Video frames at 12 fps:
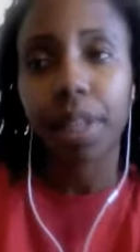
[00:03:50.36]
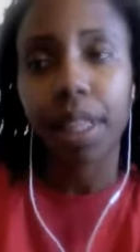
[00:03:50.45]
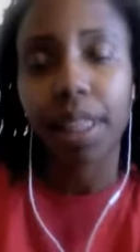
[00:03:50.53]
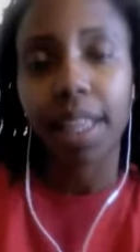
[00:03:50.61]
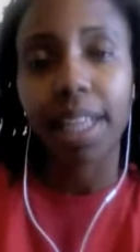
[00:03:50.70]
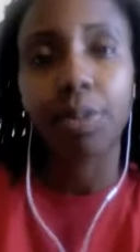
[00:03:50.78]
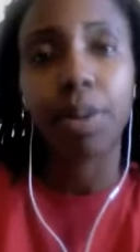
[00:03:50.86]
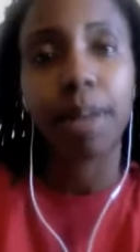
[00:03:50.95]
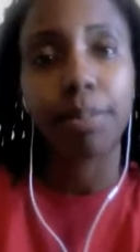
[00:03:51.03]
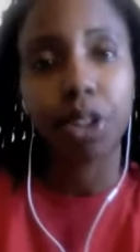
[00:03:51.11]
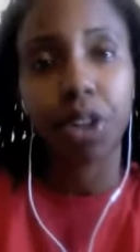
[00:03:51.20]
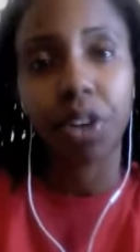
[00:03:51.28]
That's what
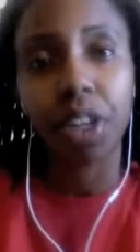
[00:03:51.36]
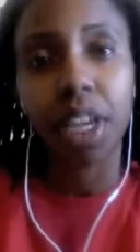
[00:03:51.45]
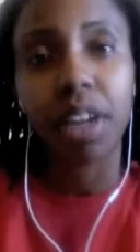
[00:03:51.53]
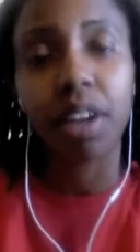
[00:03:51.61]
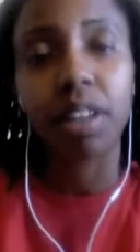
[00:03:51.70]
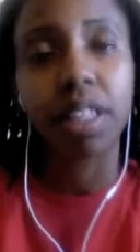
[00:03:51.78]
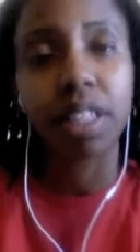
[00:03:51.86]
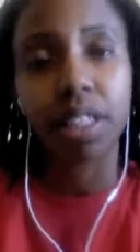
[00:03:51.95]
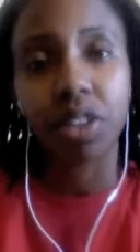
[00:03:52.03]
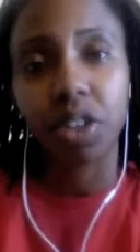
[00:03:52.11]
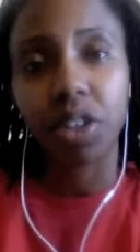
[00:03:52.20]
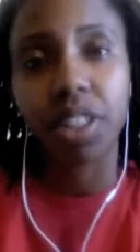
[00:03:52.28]
I'm journeying on
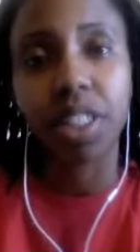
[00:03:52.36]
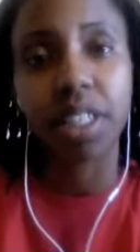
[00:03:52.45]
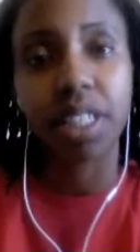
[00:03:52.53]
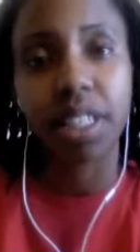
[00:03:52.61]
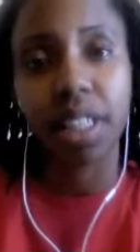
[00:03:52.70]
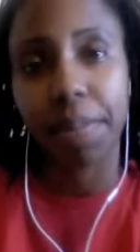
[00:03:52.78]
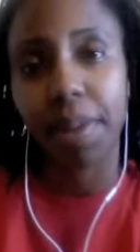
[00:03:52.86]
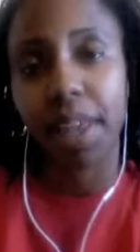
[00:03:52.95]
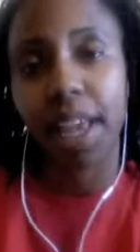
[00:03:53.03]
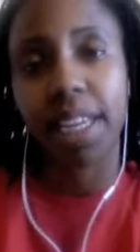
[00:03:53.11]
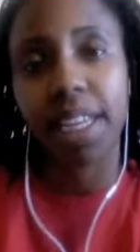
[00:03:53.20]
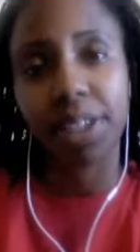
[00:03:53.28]
this journey to the summit.
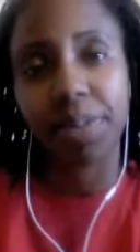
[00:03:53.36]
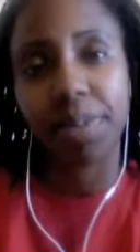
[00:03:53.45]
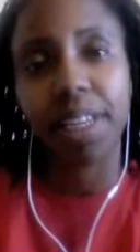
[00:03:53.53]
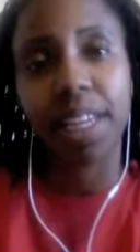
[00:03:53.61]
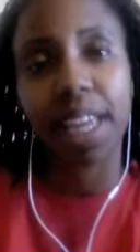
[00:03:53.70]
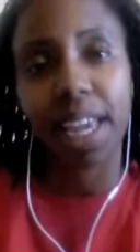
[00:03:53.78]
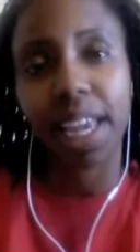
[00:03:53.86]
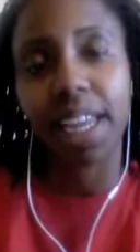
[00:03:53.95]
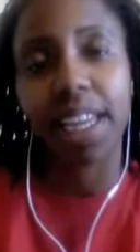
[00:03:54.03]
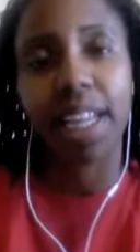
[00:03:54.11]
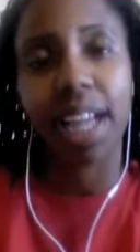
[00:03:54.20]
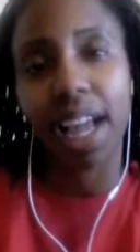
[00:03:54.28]
I need to be
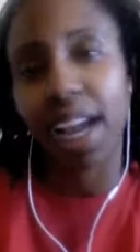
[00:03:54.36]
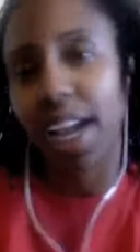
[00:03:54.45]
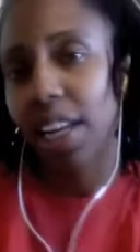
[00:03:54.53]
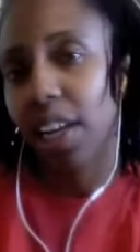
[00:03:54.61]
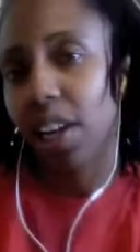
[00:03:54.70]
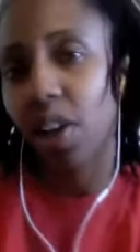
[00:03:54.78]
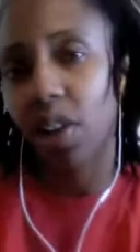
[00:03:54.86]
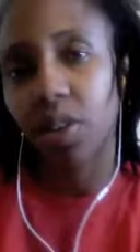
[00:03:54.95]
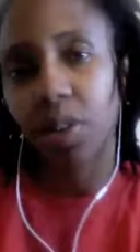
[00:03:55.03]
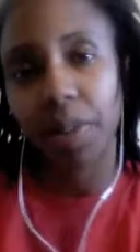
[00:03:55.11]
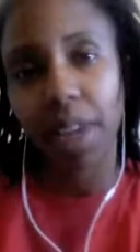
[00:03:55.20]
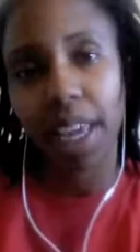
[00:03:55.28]
led and guided
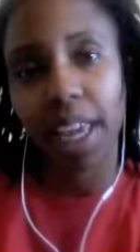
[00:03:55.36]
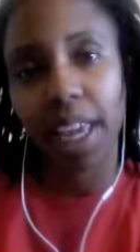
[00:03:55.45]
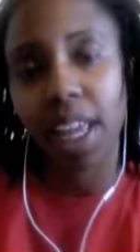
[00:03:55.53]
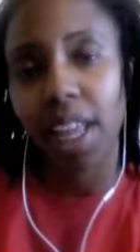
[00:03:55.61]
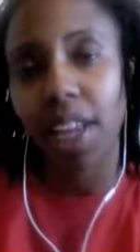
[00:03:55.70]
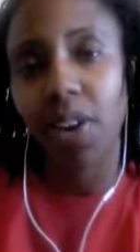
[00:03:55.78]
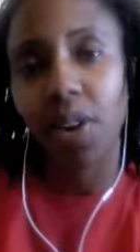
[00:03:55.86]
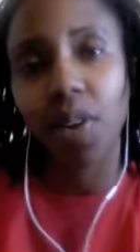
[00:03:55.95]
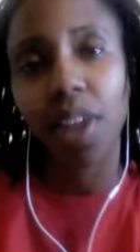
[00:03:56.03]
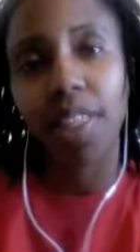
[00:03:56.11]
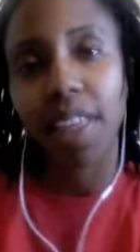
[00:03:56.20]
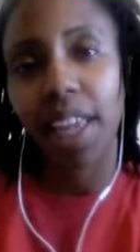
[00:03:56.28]
along the way,
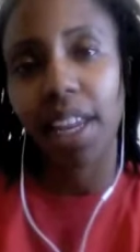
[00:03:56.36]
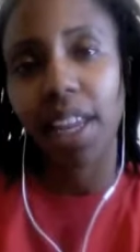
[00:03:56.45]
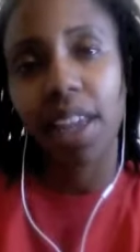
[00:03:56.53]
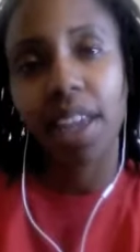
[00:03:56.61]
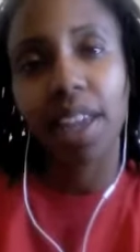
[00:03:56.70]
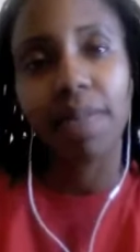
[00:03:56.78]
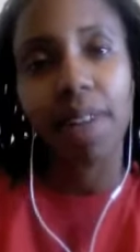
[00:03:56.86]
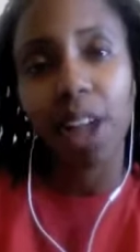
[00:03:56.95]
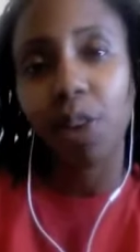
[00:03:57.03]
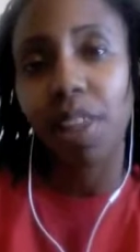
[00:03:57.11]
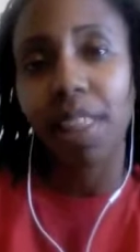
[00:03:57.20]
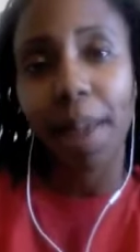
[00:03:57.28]
knowing that
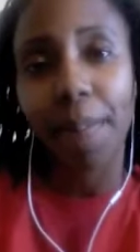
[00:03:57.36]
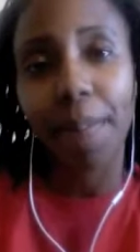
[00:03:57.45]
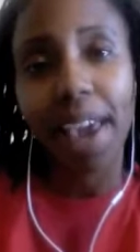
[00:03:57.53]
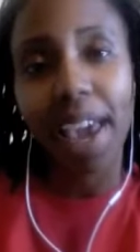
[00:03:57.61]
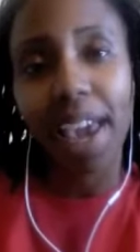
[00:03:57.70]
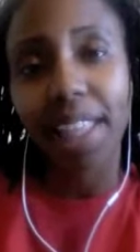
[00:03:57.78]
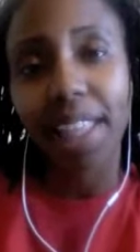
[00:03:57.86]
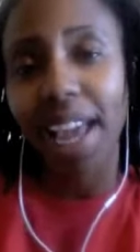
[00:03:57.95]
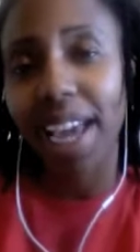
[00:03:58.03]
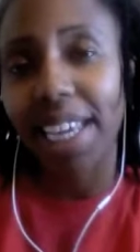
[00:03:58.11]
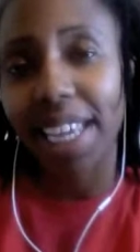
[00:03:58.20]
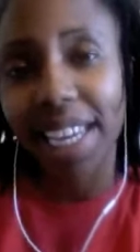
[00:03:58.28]
following that path,
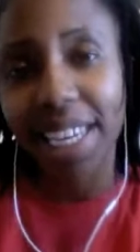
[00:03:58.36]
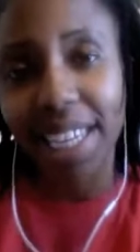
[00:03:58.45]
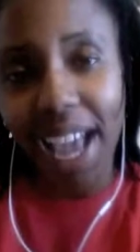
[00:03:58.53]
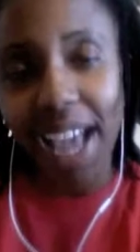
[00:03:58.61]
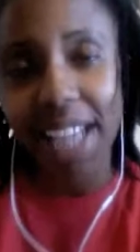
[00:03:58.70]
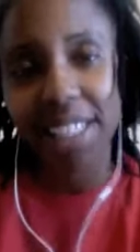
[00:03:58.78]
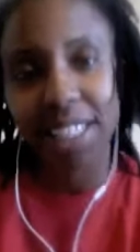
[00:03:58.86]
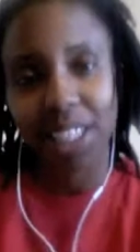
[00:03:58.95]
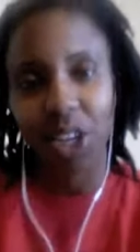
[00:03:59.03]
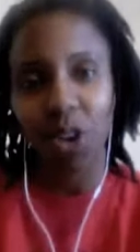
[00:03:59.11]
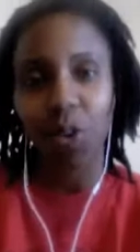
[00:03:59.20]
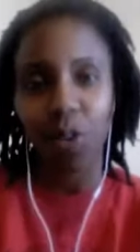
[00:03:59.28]
I cannot
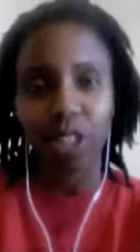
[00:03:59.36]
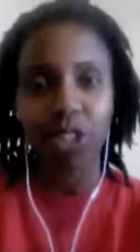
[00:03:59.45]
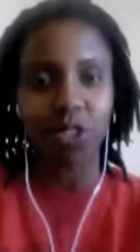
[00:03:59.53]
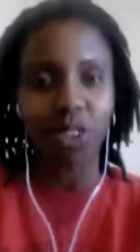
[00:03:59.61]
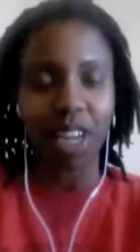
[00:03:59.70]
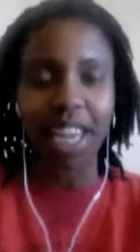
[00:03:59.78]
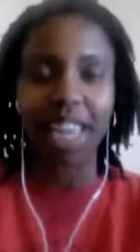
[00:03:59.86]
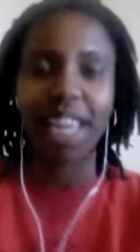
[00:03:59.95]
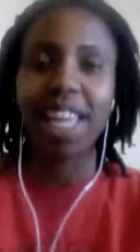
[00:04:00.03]
go astray.